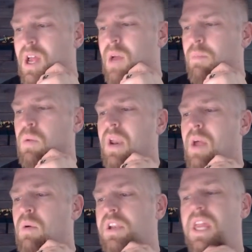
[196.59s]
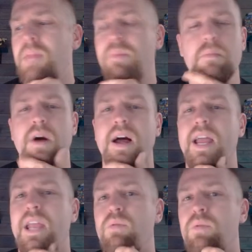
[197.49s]
But what I would keep in
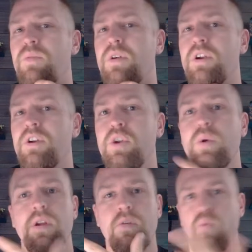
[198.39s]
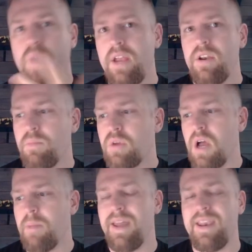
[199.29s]
mind when we're doing random
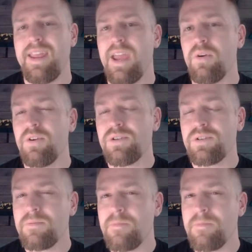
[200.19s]
combat encounters